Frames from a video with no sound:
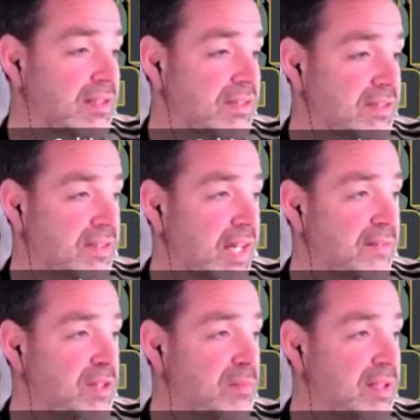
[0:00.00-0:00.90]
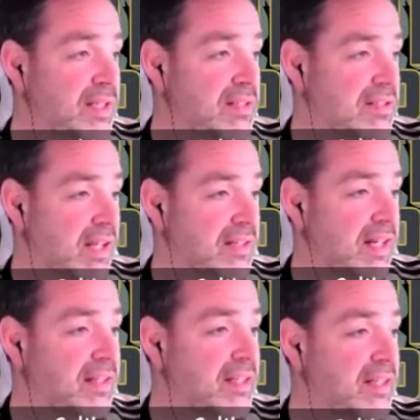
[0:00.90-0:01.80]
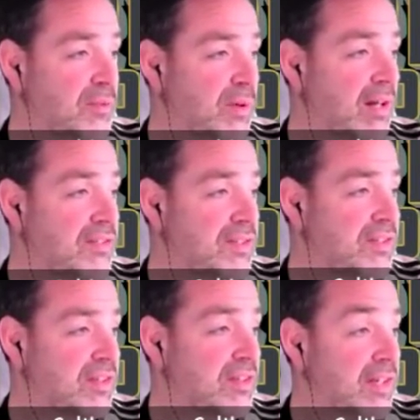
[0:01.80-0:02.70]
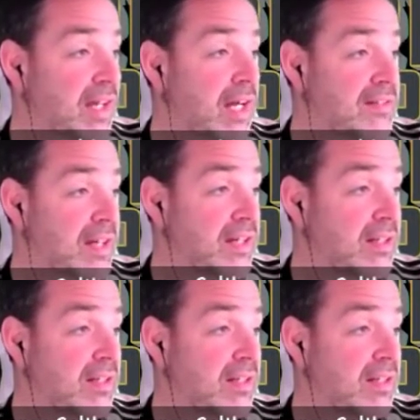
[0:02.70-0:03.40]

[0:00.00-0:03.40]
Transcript: safety, but he just likes that gift route, and so he's going to say, "Hey, I'll take it."